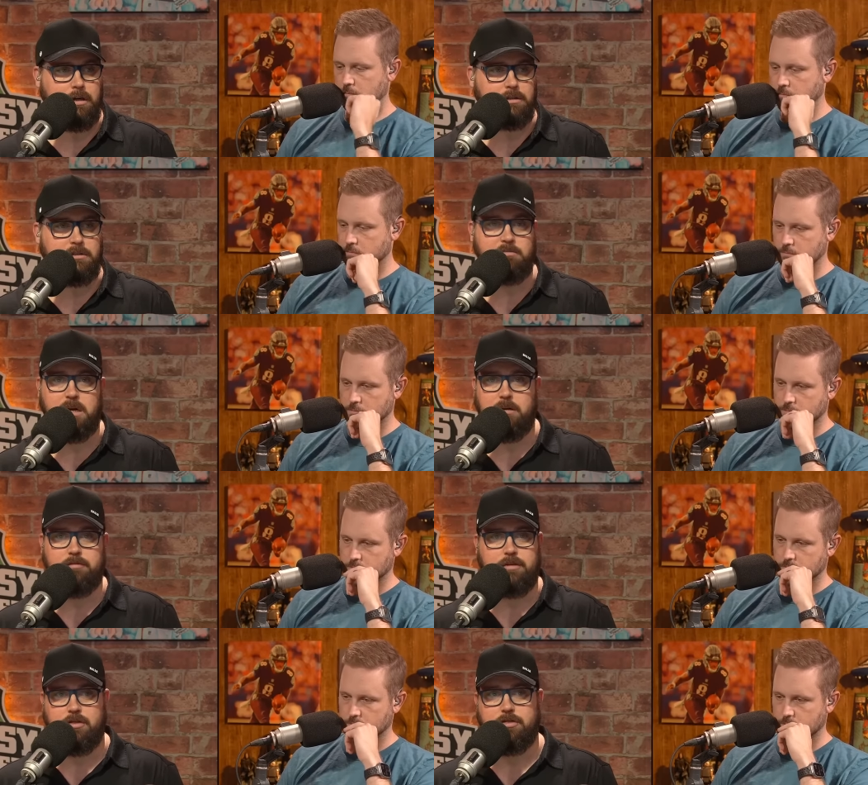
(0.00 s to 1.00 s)
Speaker 1: he's
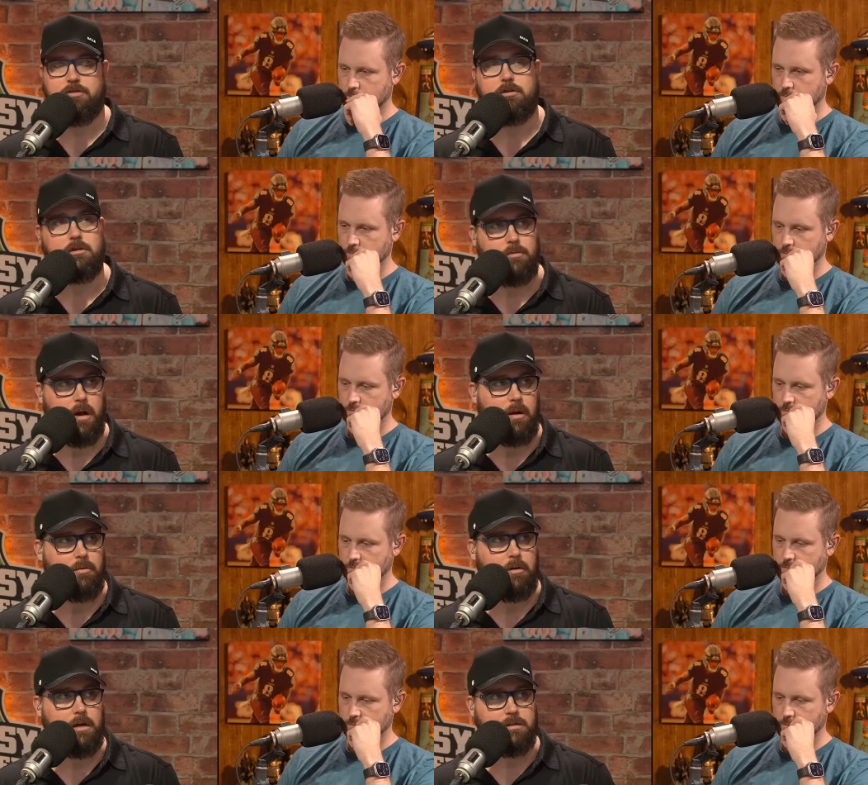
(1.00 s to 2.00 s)
middle of the third
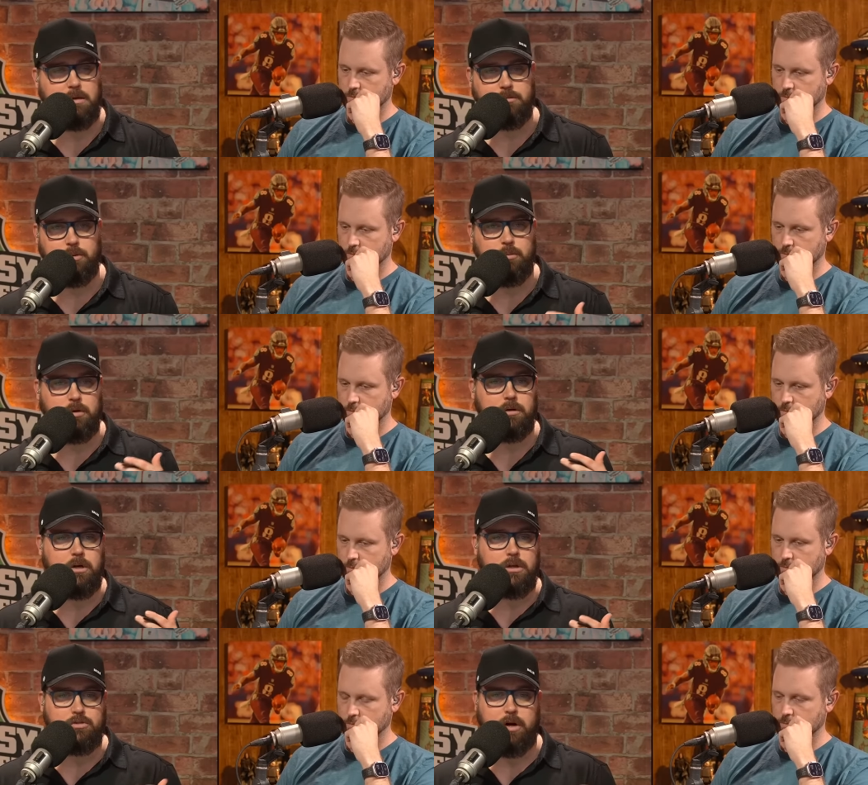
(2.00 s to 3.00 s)
round. A lot of times when
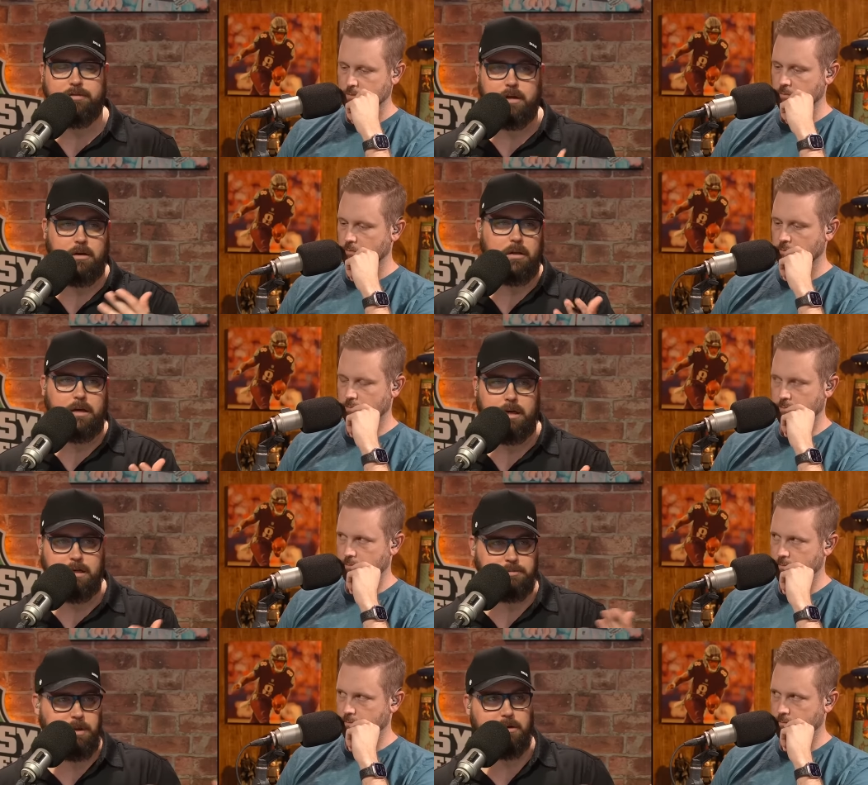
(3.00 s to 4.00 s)
we're drafting on, like,
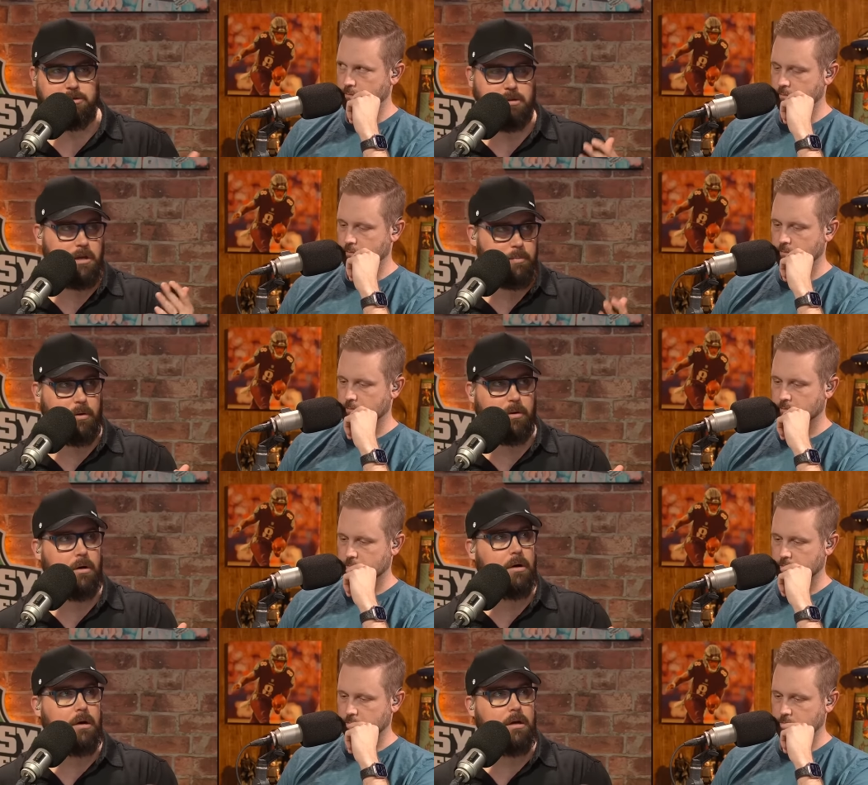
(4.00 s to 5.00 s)
E S P N or
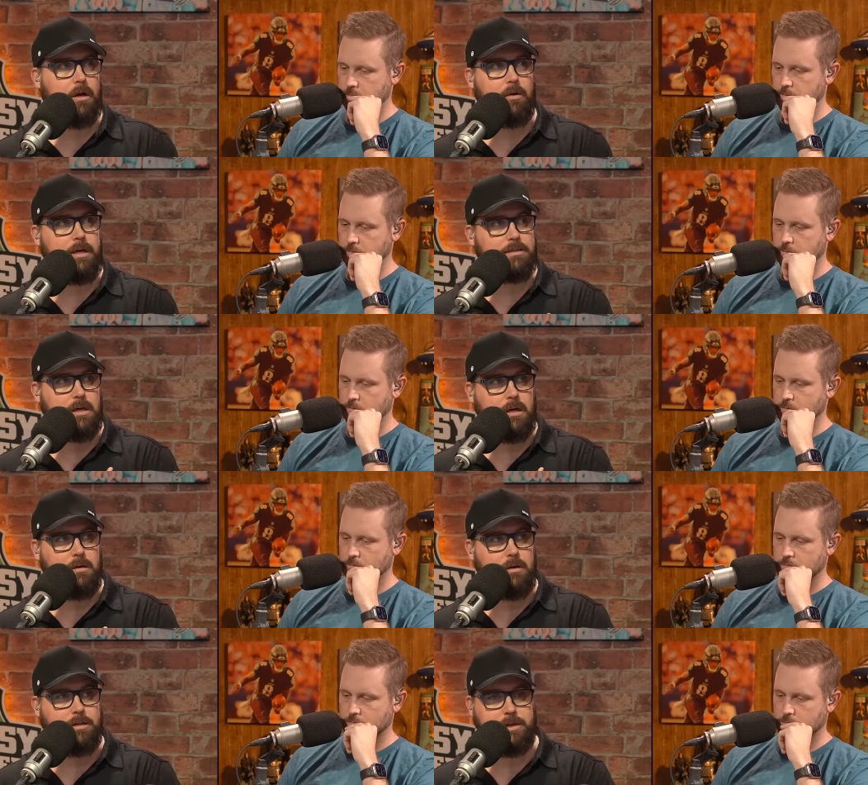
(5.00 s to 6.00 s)
Sleeper, you know, he's
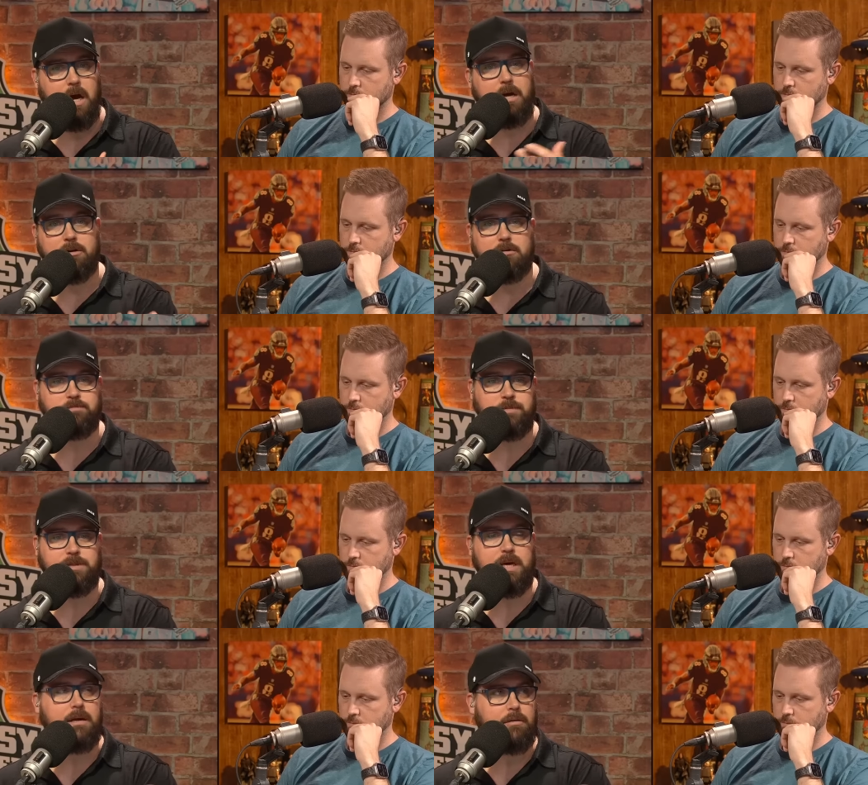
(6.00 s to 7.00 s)
a he's a higher
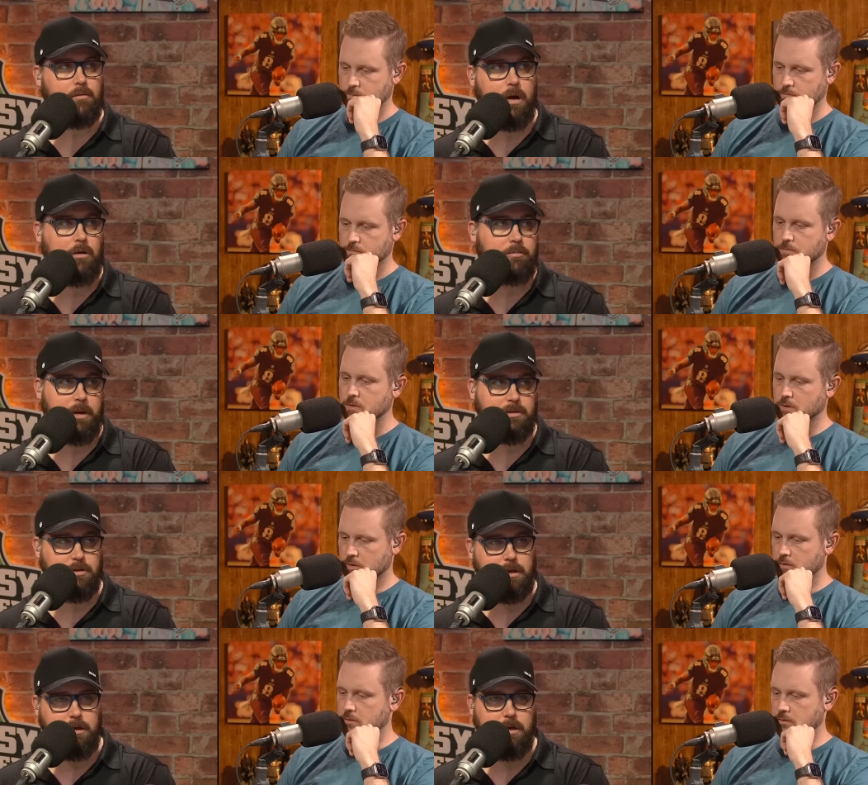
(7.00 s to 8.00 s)
second round
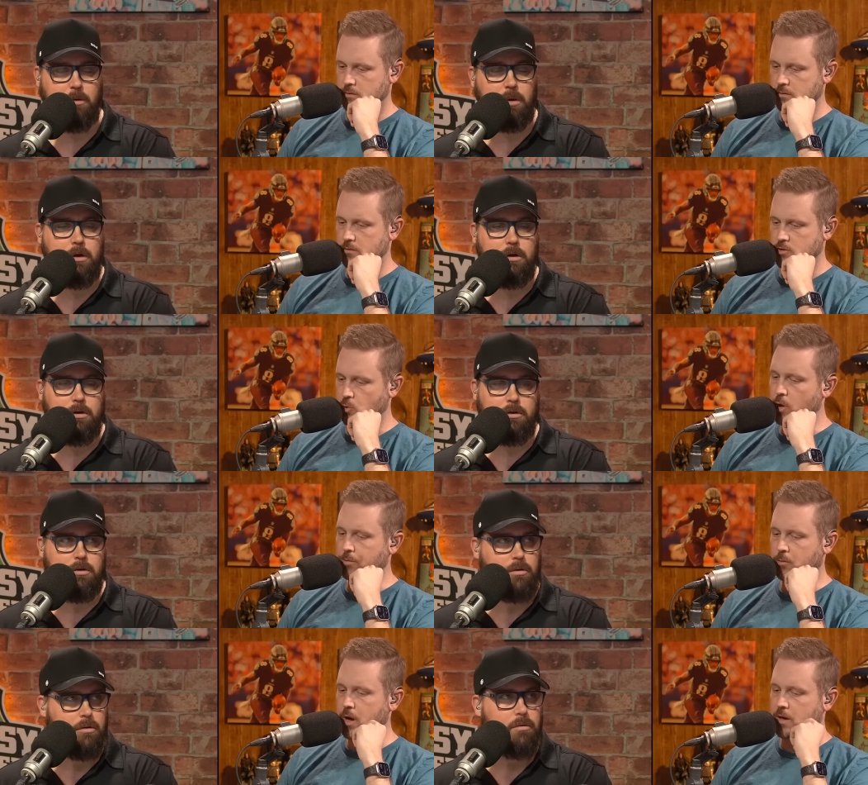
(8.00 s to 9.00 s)
pick. So that, you know, two
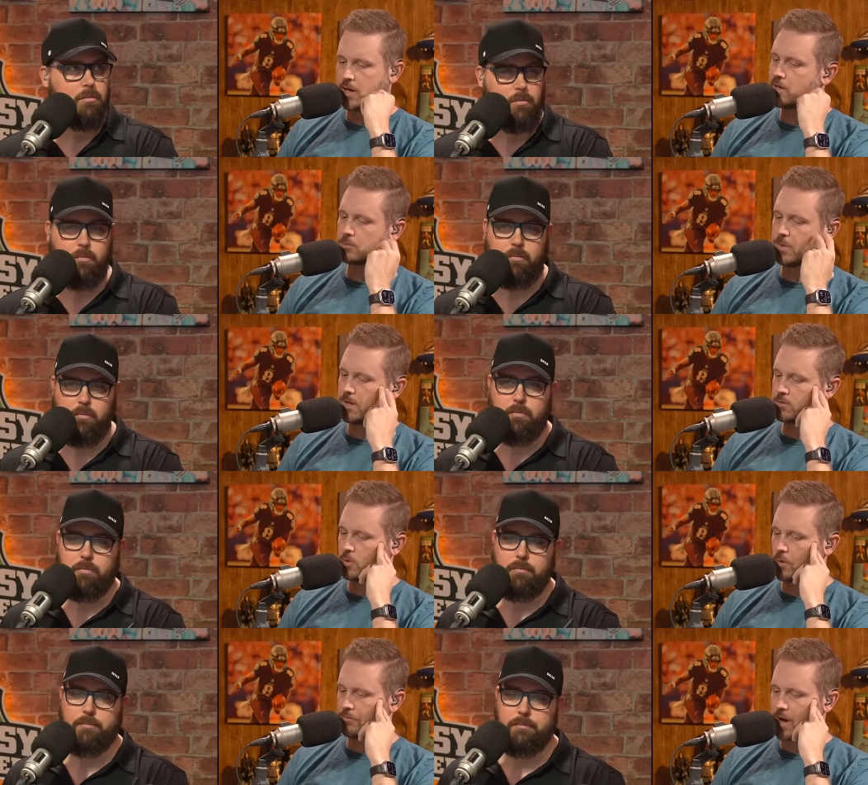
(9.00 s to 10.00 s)
oh three on E S P N,
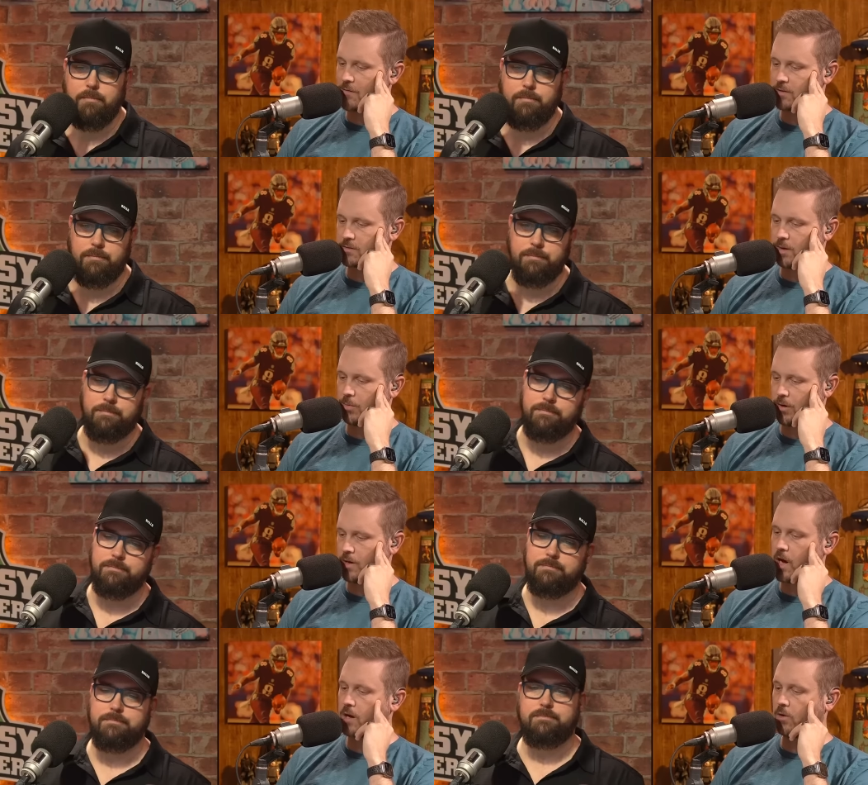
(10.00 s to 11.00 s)
two oh five on Sleeper
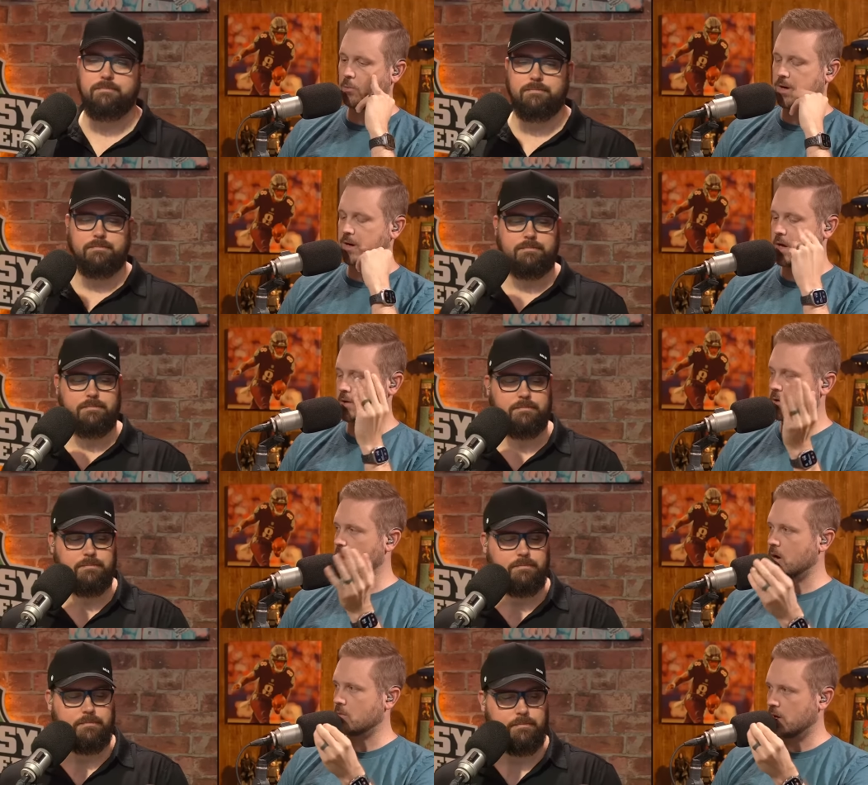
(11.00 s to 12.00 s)
and Yahoo, but an
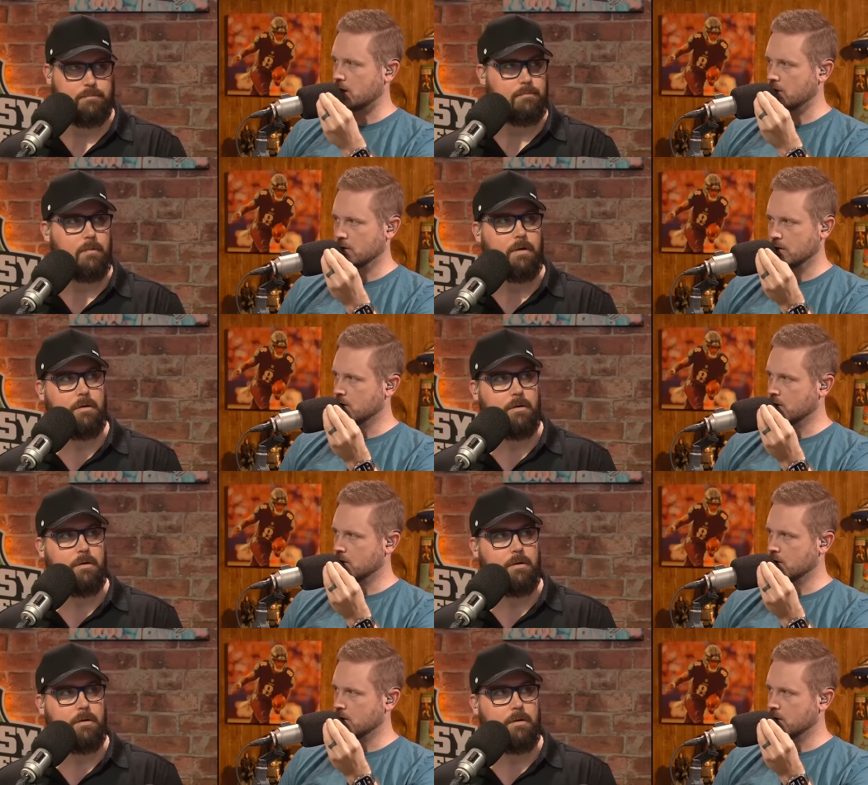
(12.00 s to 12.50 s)
Underdog where